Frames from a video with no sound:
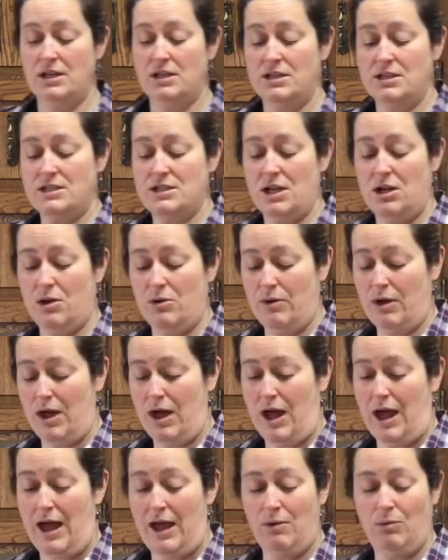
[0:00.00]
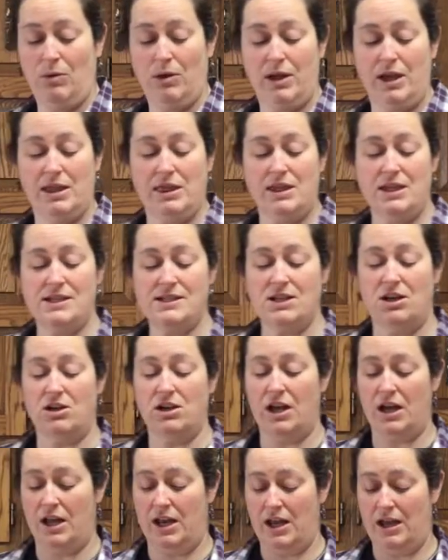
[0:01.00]
So I will get these all
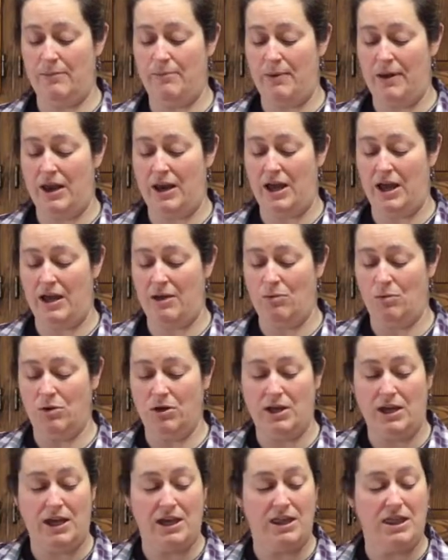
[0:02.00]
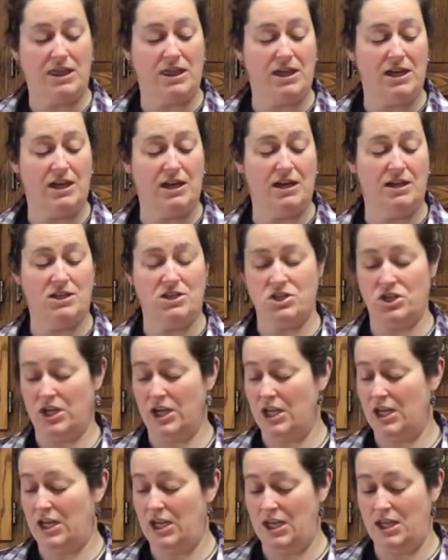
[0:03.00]
cut up and I will get the
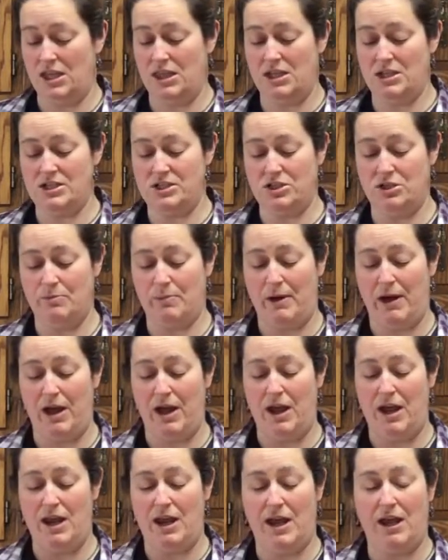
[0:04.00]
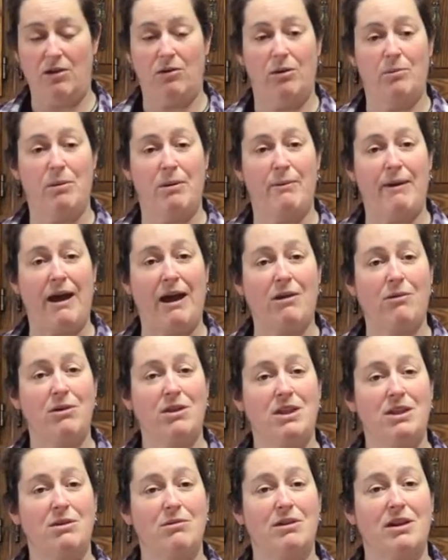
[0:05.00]
chicken in the stew pot, and I will be back
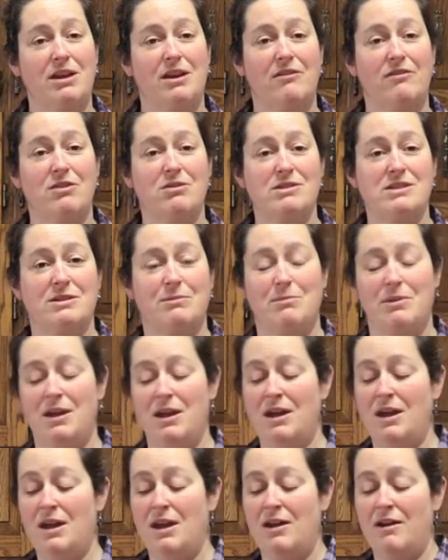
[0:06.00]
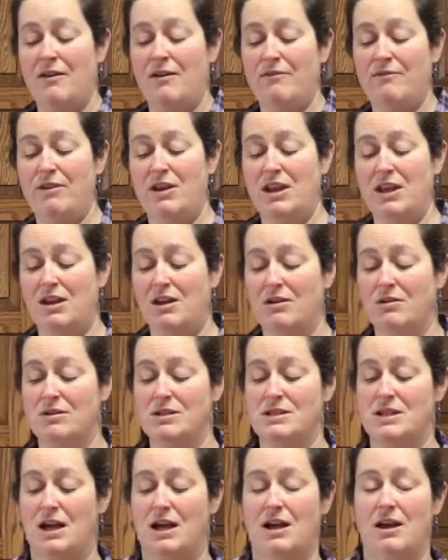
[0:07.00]
with you and give you some
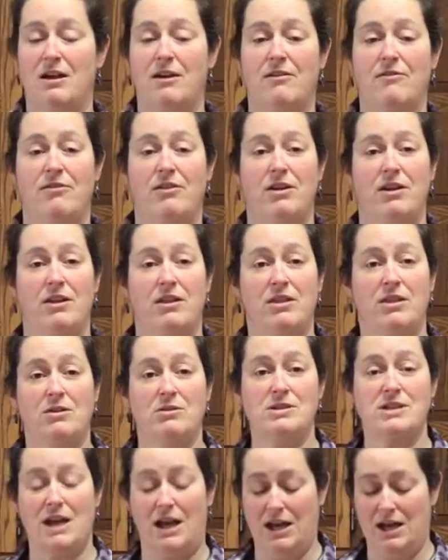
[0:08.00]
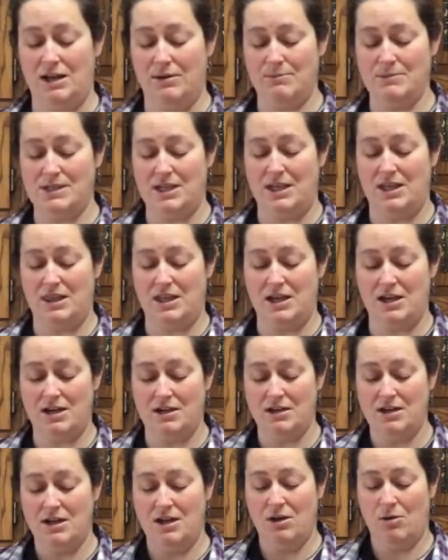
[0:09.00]
videos of those items in there
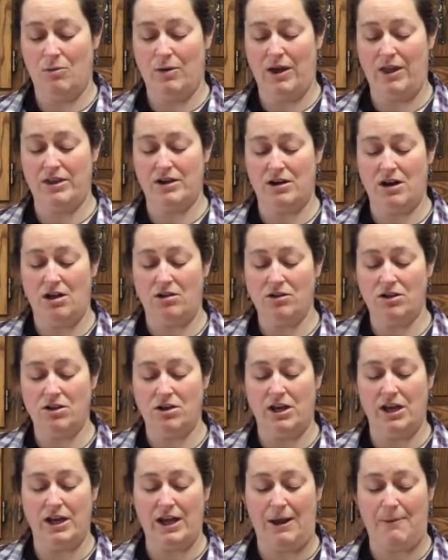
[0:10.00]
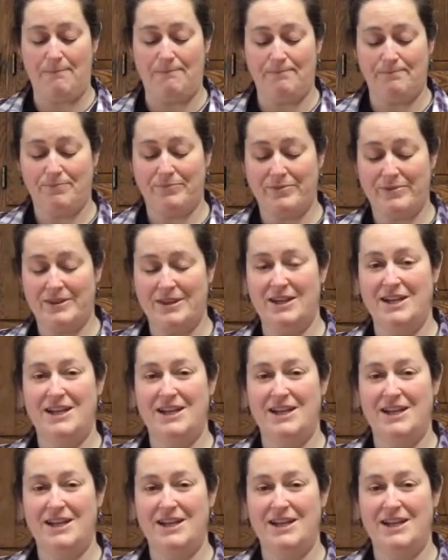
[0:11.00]
while they're all cooking up.